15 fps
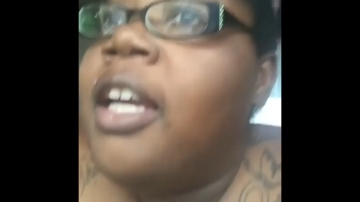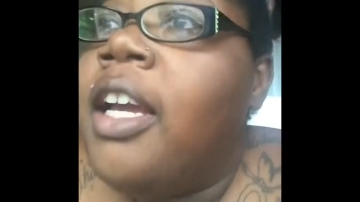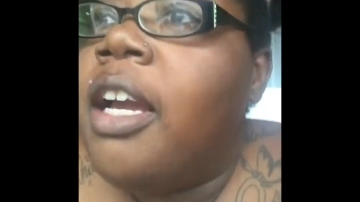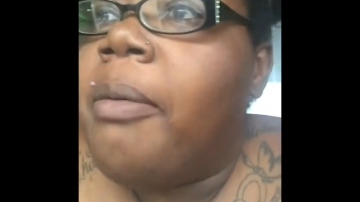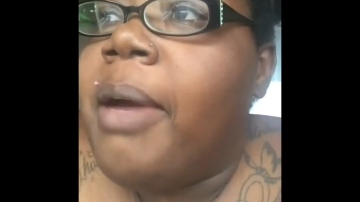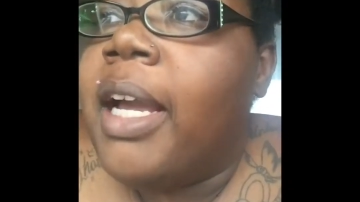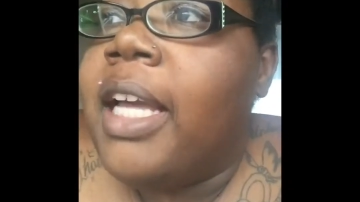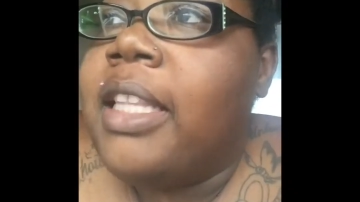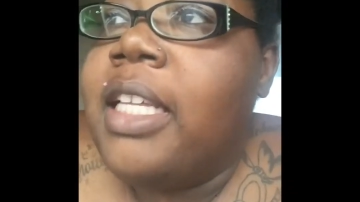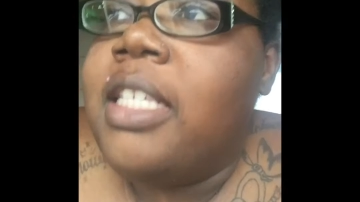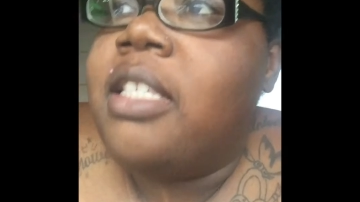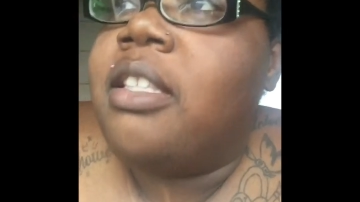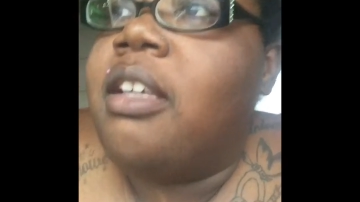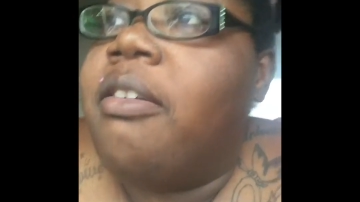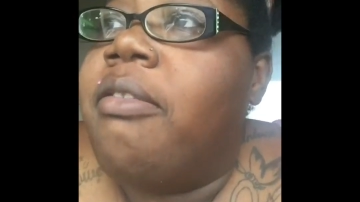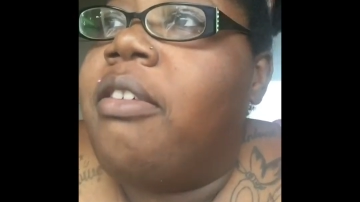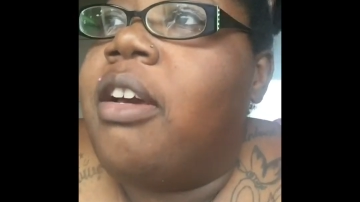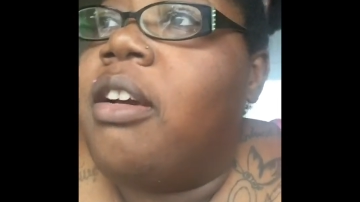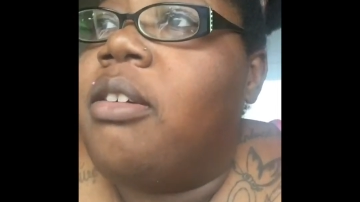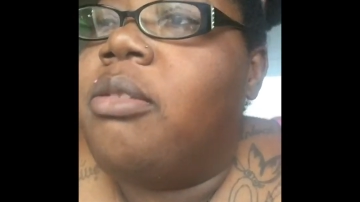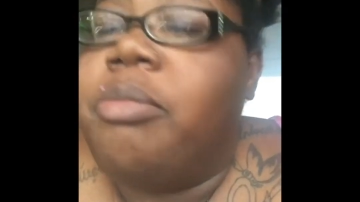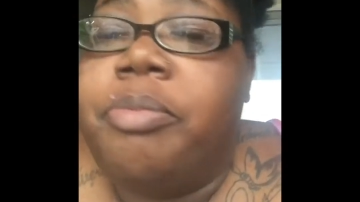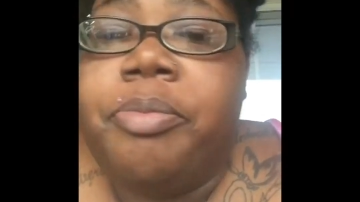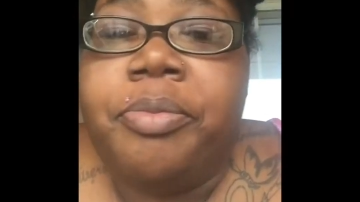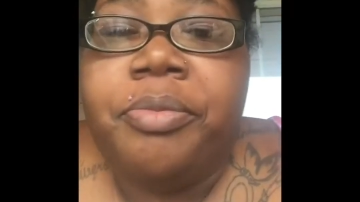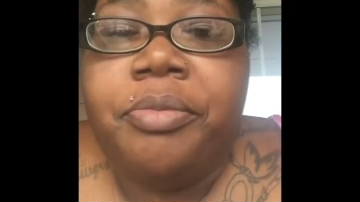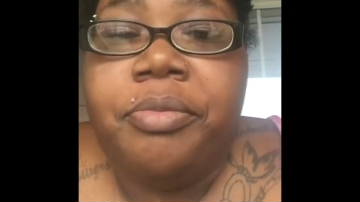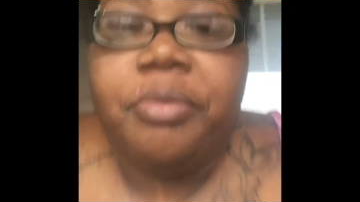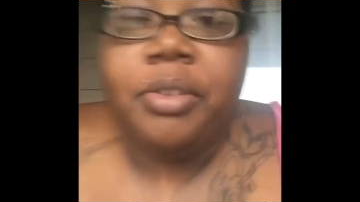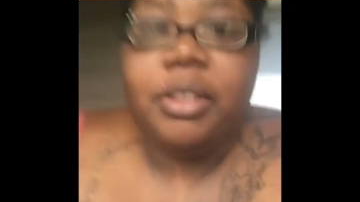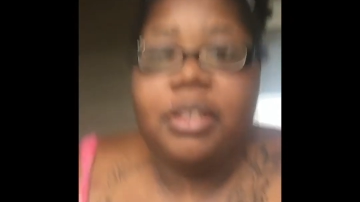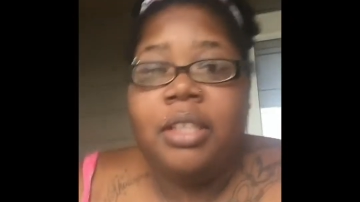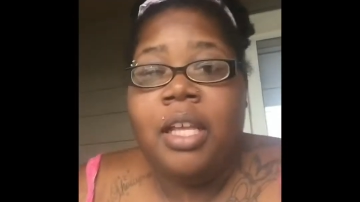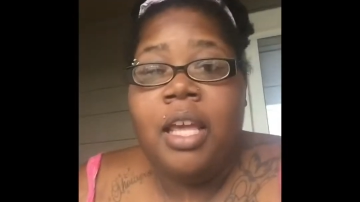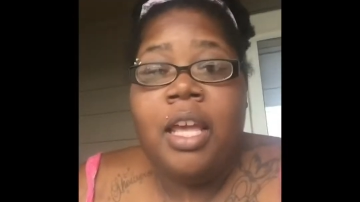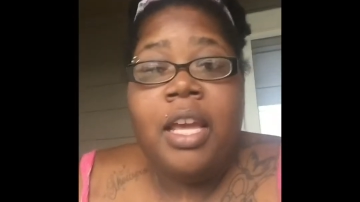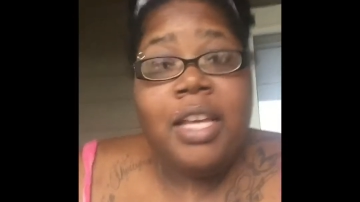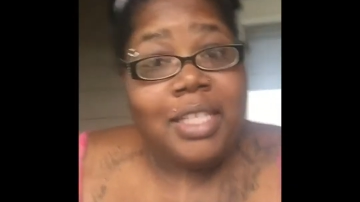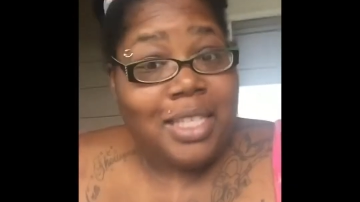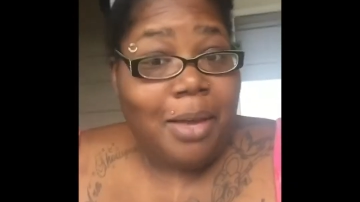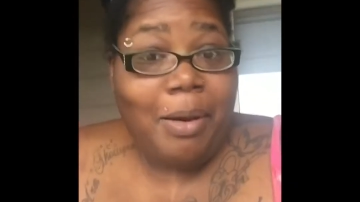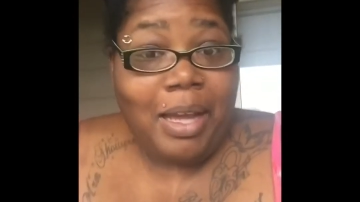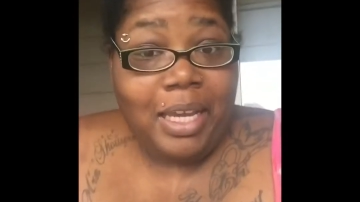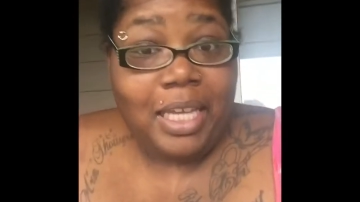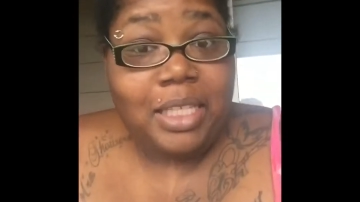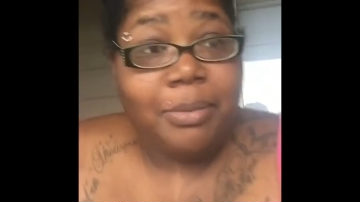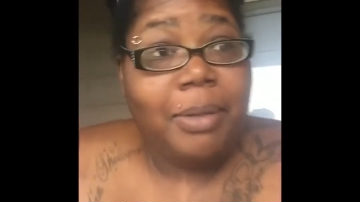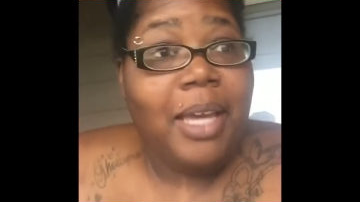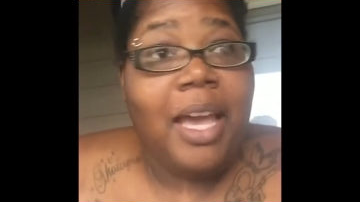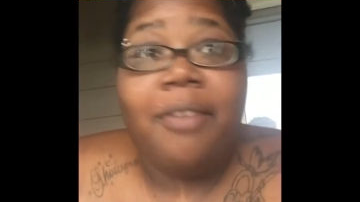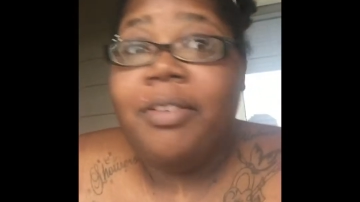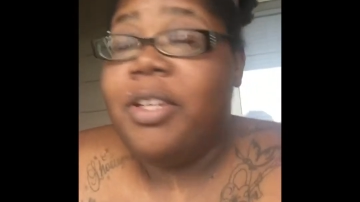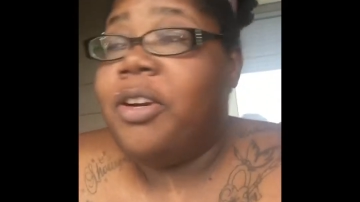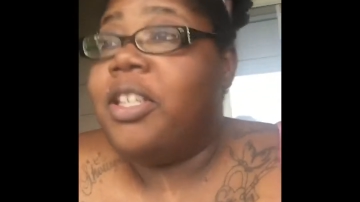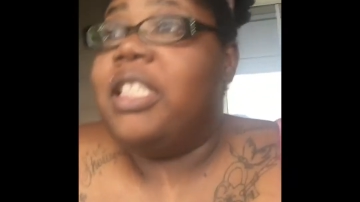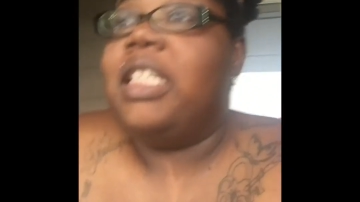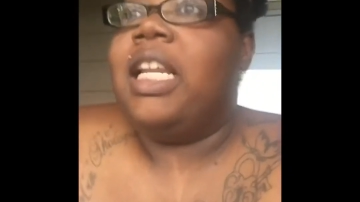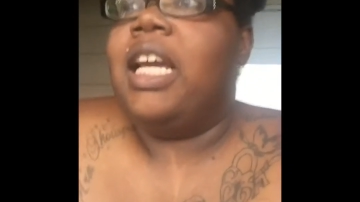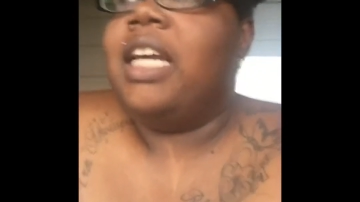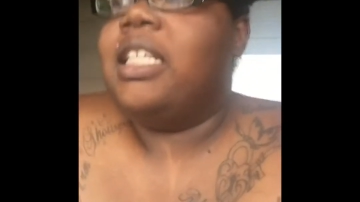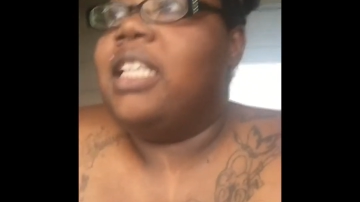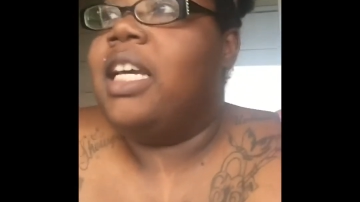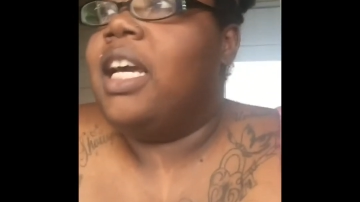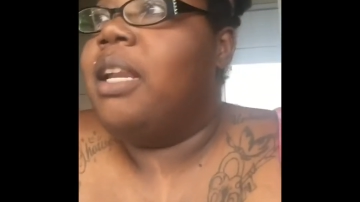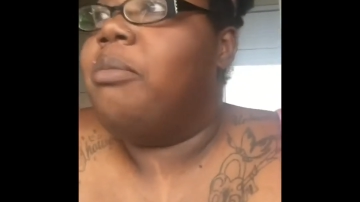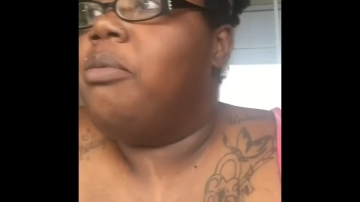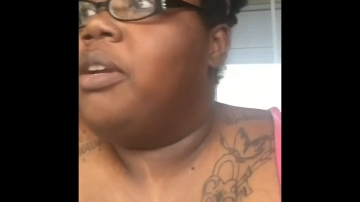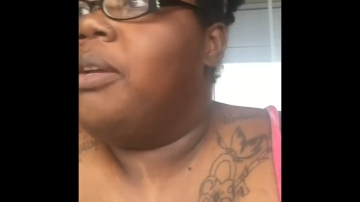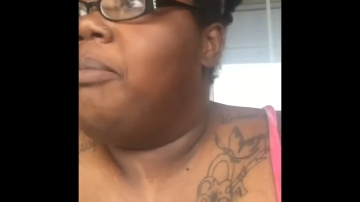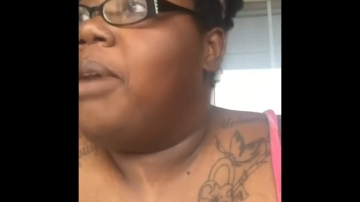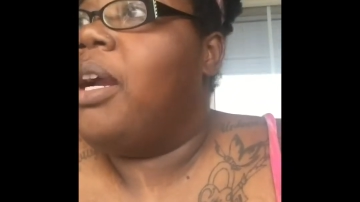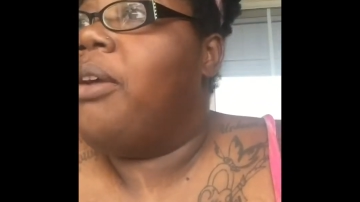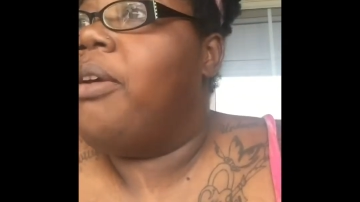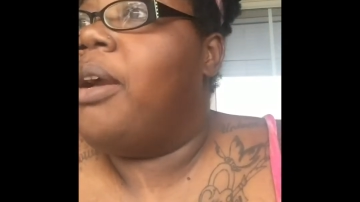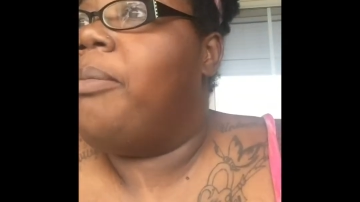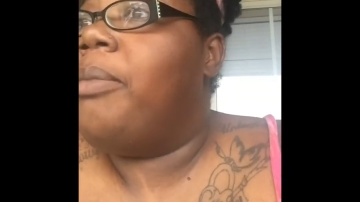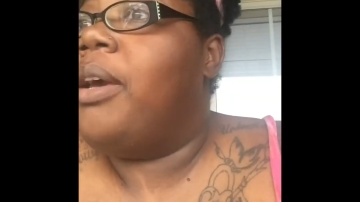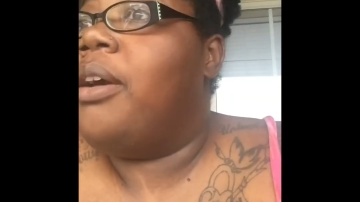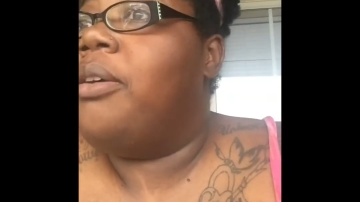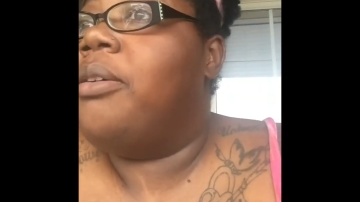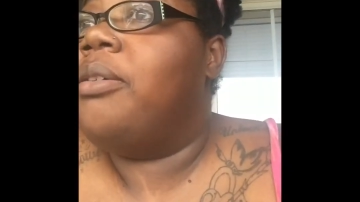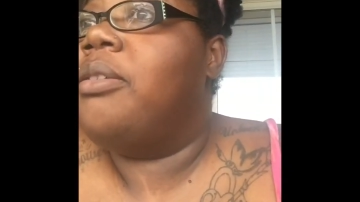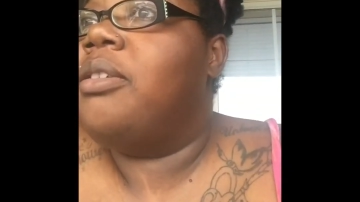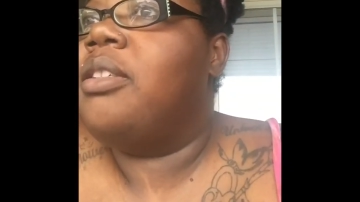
Everybody got their stuff out. So I guess we have New York sale. I guess I gotta bring my crap out.